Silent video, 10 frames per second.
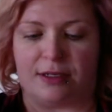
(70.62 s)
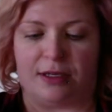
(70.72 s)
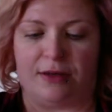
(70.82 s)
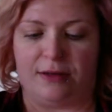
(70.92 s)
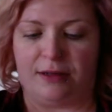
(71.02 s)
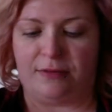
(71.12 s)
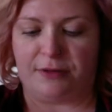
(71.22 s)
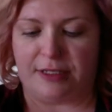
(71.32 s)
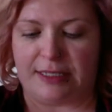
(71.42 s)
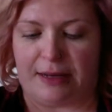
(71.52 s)
cute little
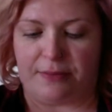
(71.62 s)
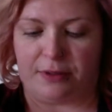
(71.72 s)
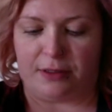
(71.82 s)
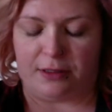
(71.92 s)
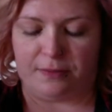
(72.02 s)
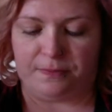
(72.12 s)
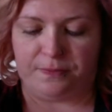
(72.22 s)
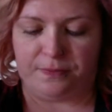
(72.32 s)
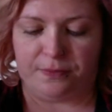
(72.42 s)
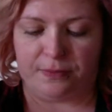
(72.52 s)
free sample.
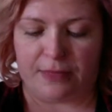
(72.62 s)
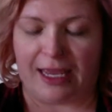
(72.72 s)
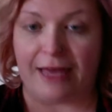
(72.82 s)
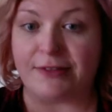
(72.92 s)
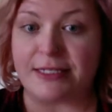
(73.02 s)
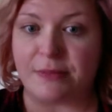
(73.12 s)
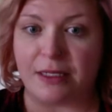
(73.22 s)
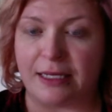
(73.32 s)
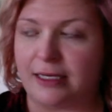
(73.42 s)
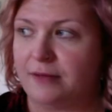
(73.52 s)
I haven't
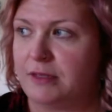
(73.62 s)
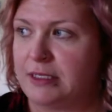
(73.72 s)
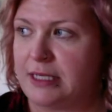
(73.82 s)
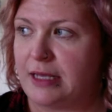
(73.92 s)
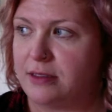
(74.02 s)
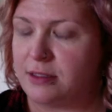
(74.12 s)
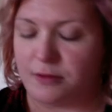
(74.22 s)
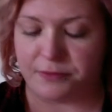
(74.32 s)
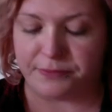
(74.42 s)
smelled any of these yet, so.